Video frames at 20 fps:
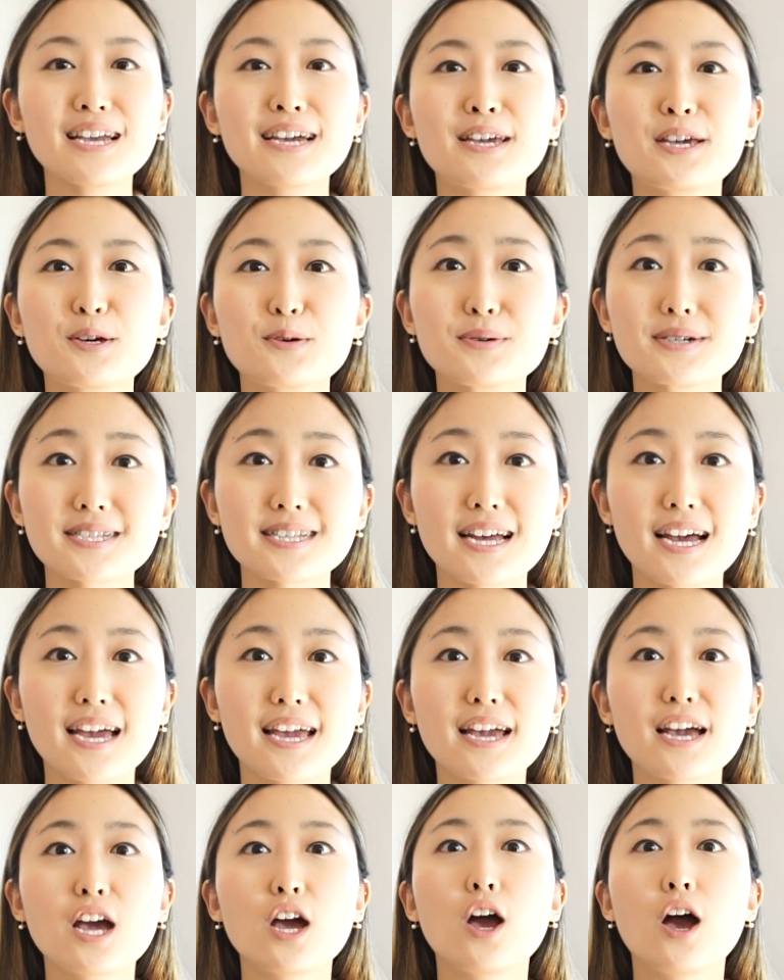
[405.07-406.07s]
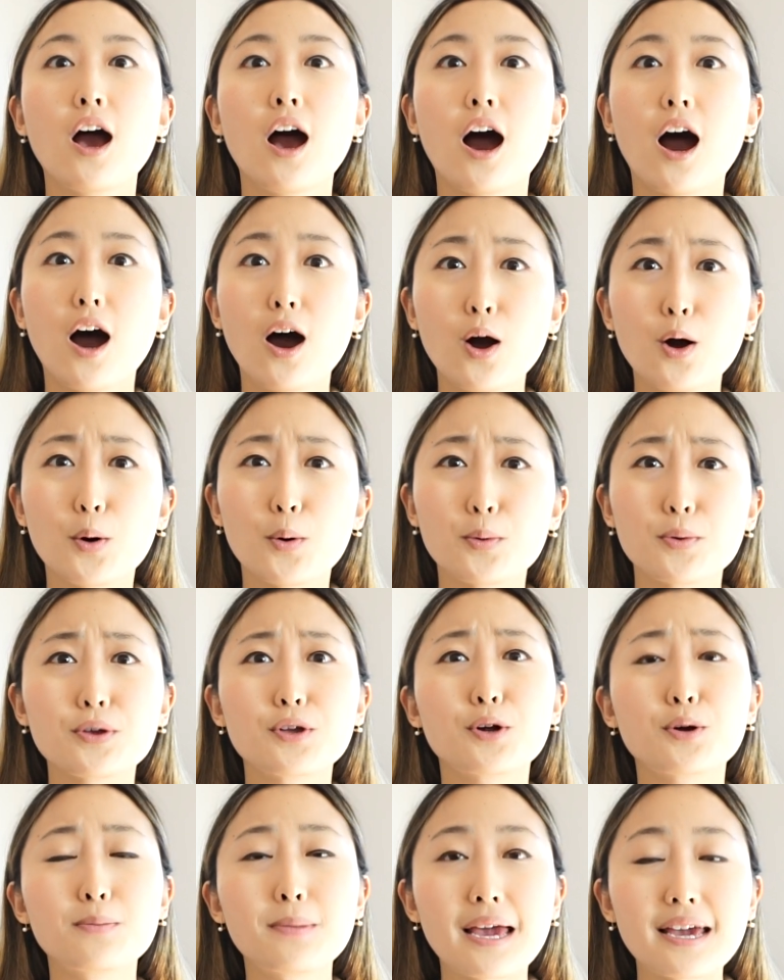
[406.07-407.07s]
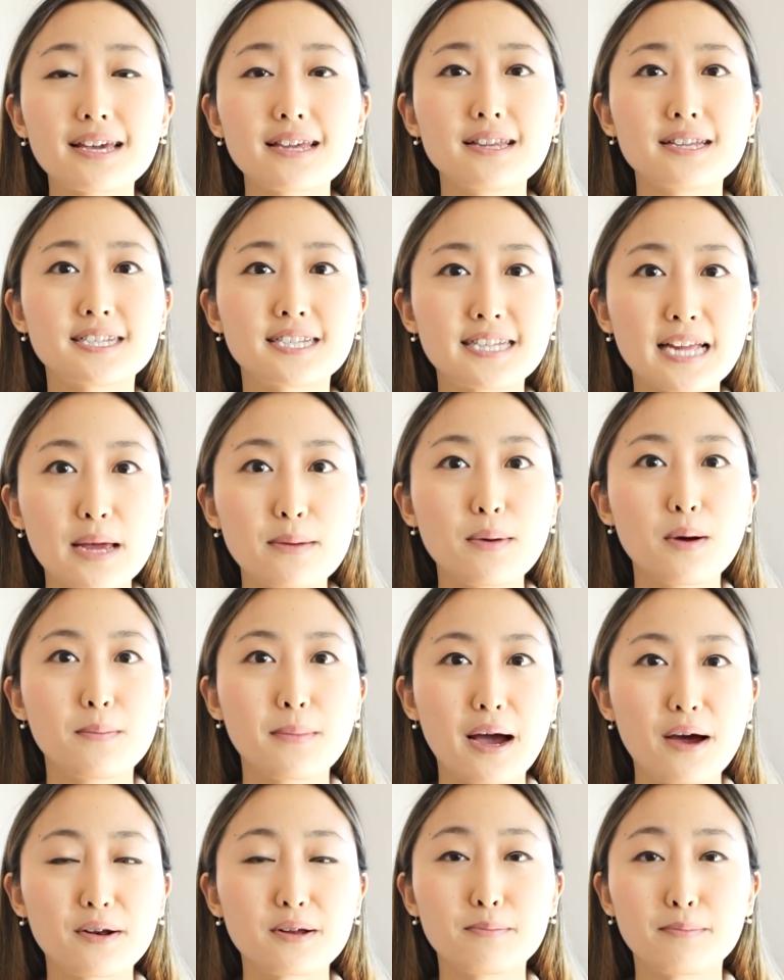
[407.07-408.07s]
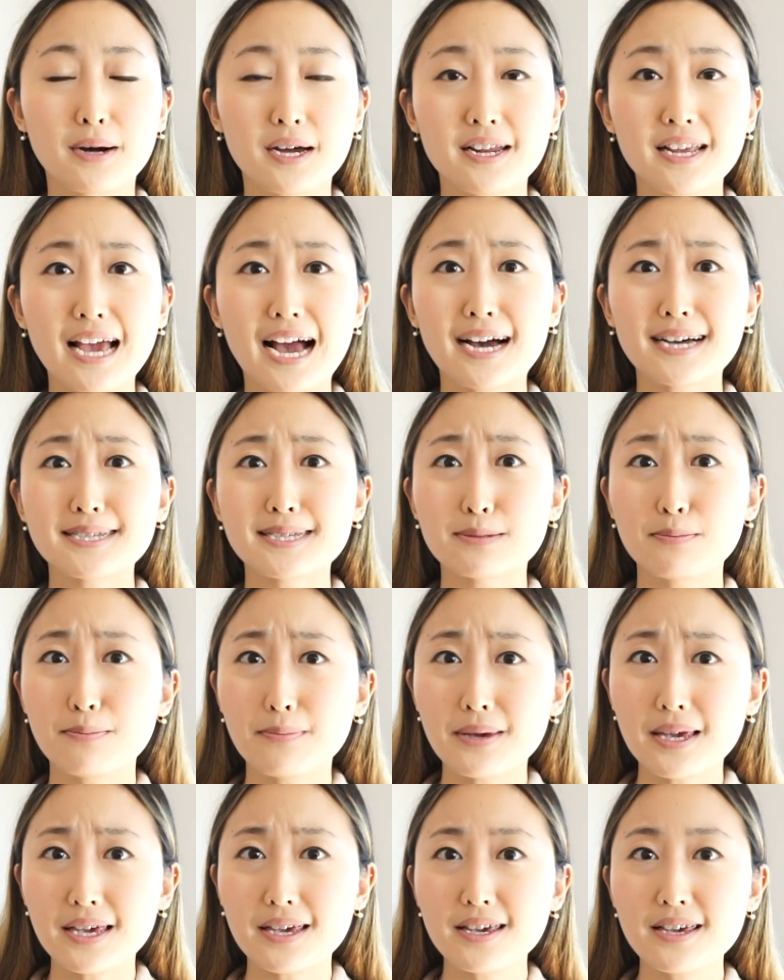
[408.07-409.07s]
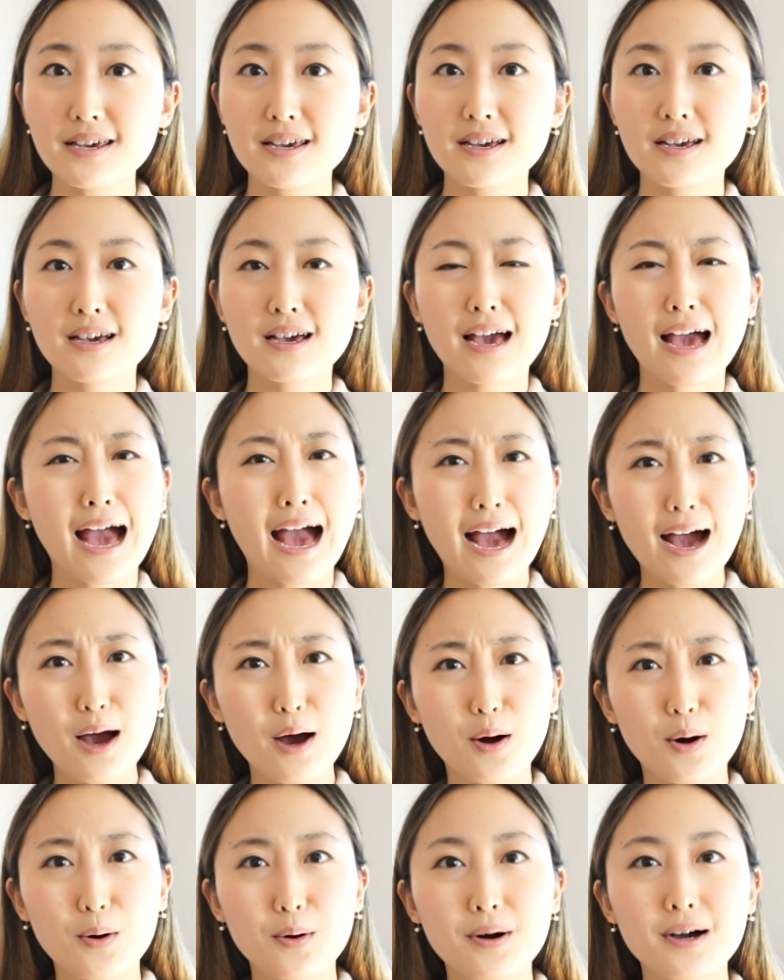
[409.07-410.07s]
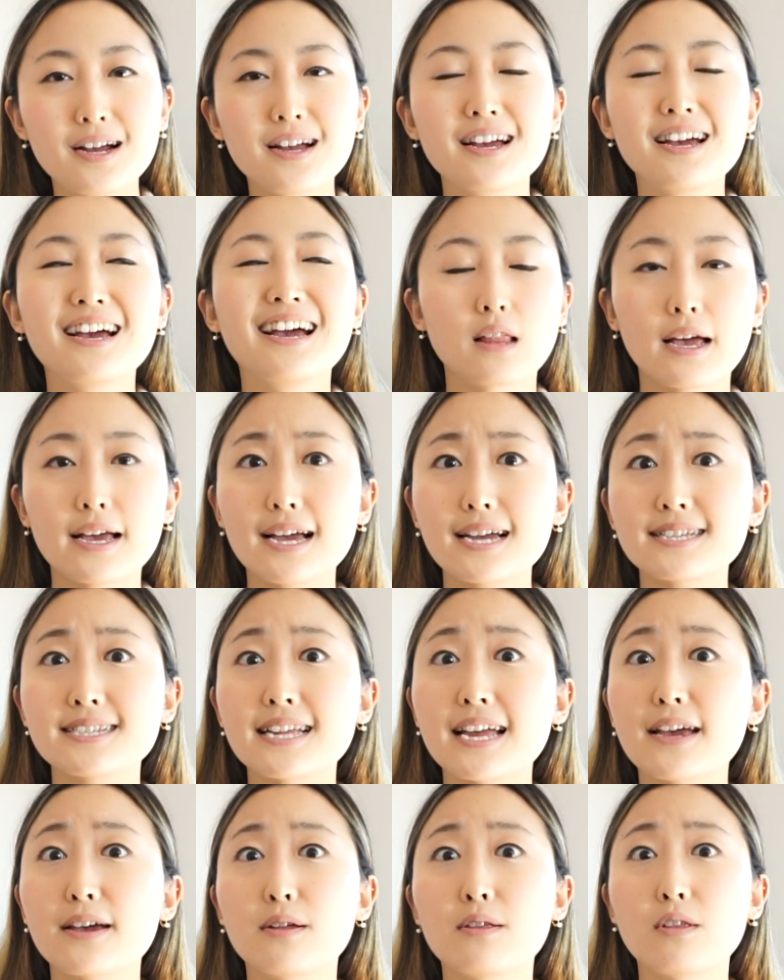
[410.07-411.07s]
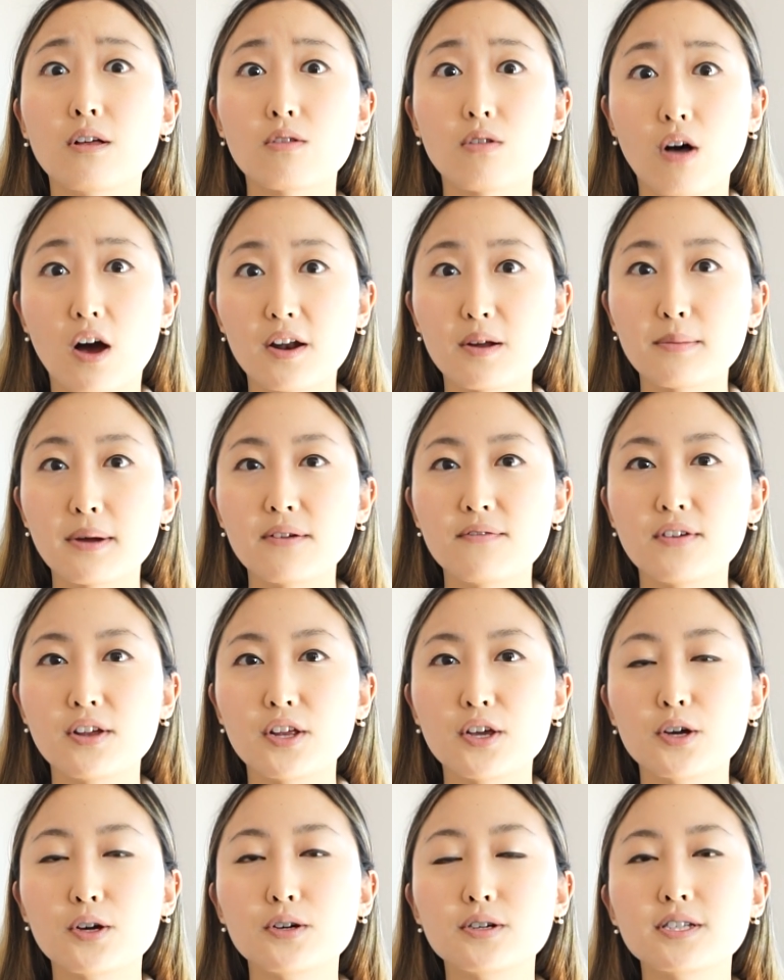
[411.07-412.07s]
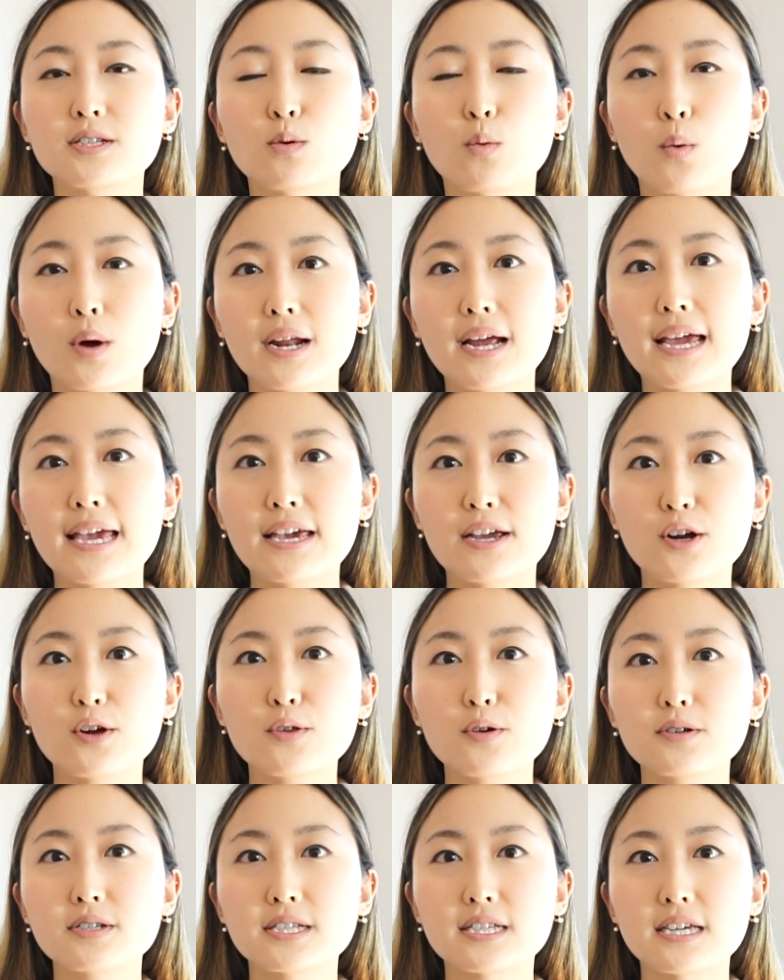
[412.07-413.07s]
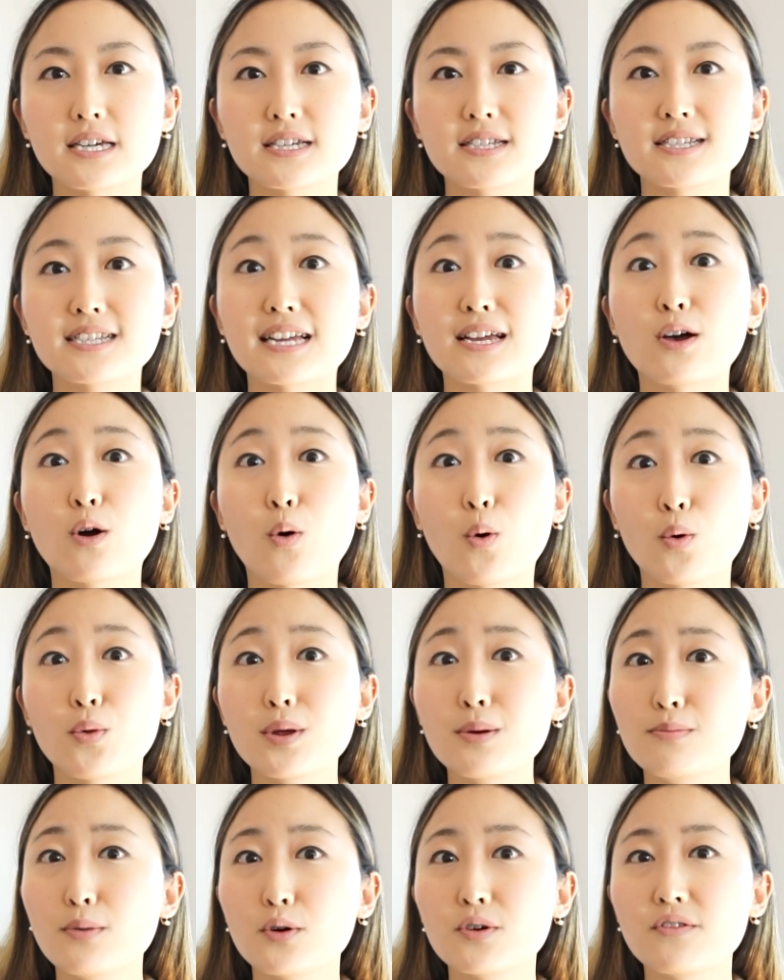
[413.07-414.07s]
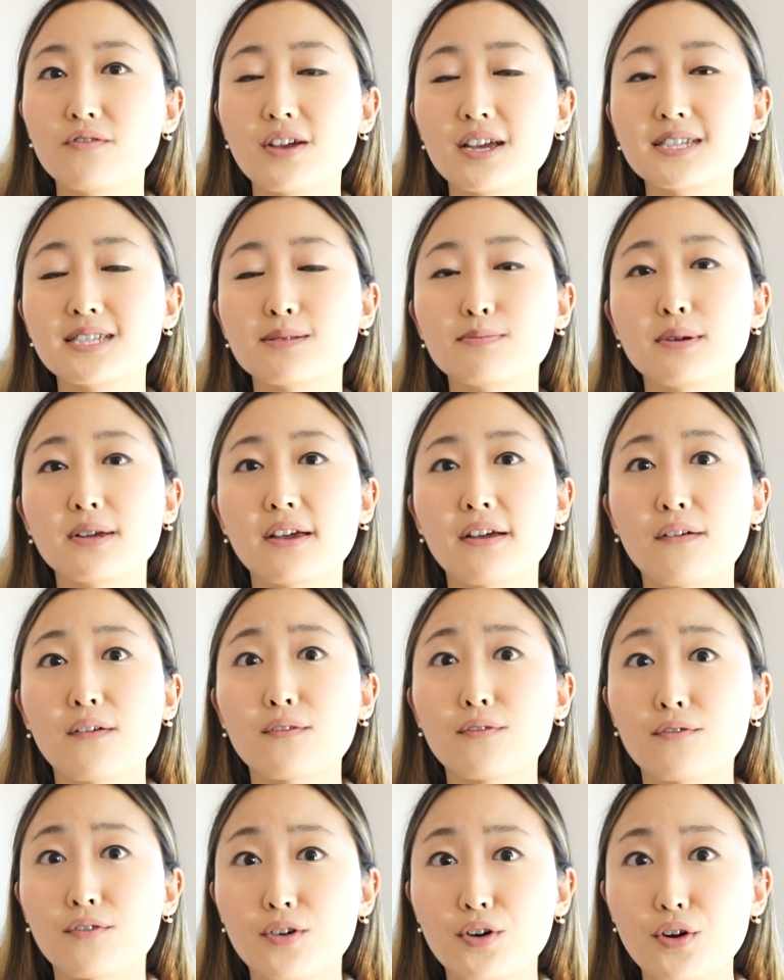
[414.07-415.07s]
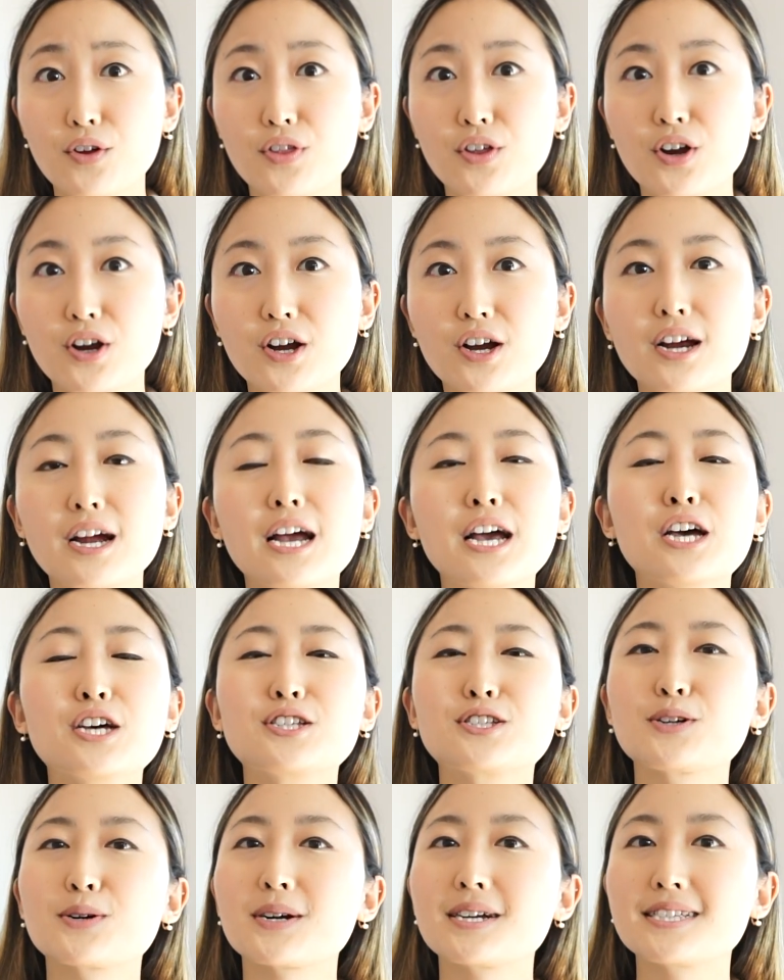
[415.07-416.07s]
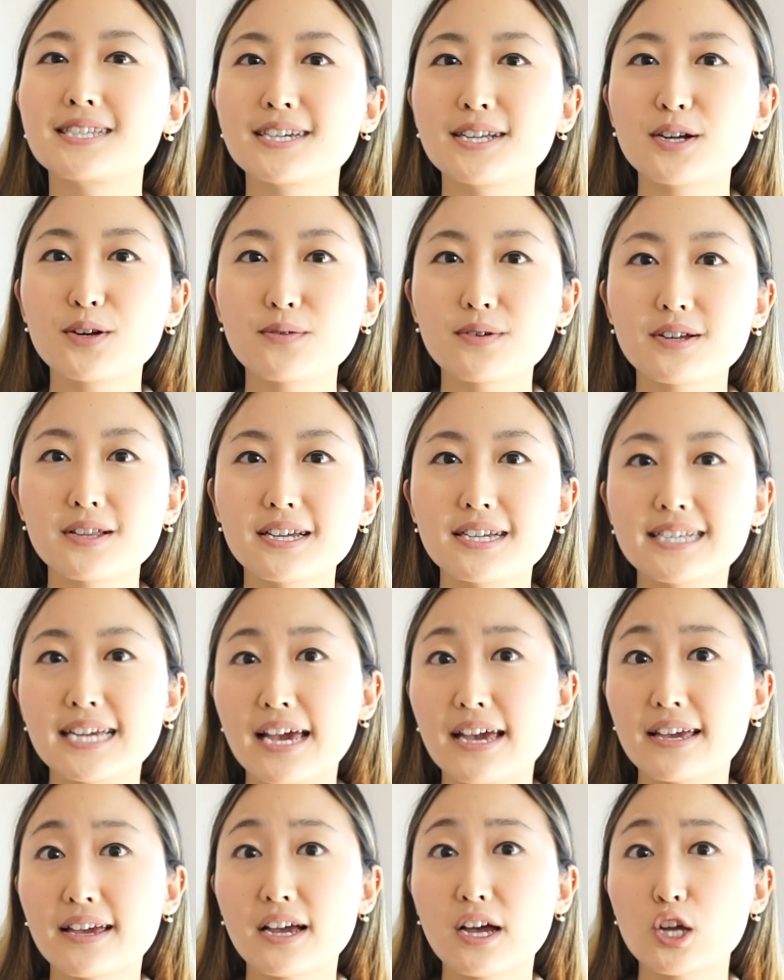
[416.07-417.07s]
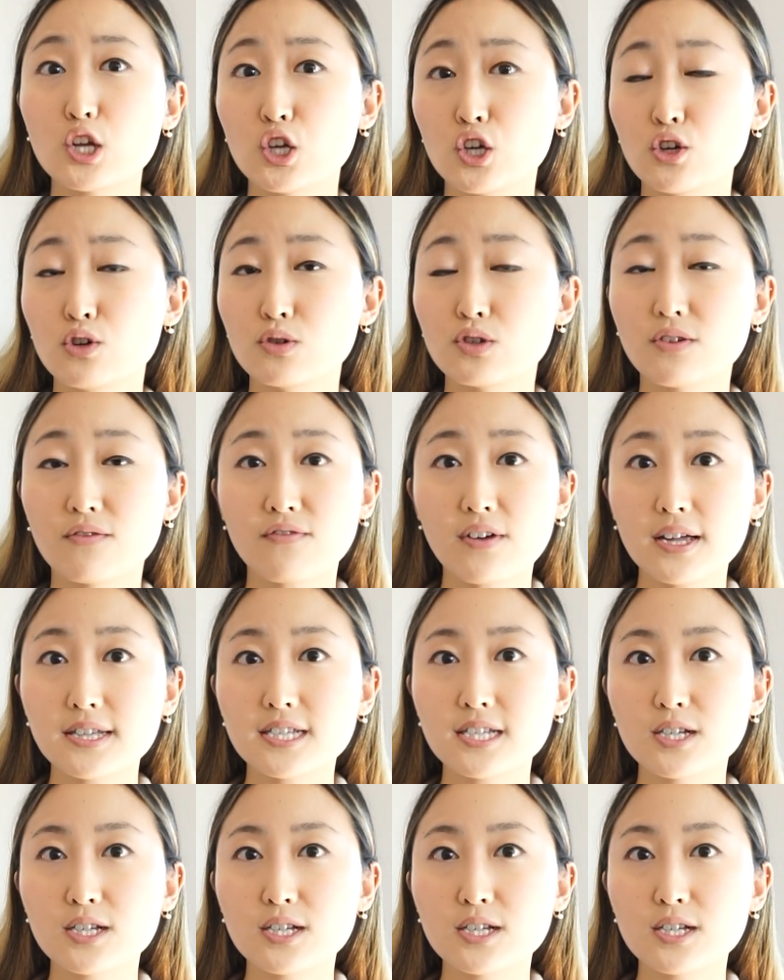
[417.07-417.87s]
He was like, "Oh, you're making the same amount of money as me? How?" Like I say in a lot of my videos, when I hear those things, it only motivates me further. So I didn't really take huge offense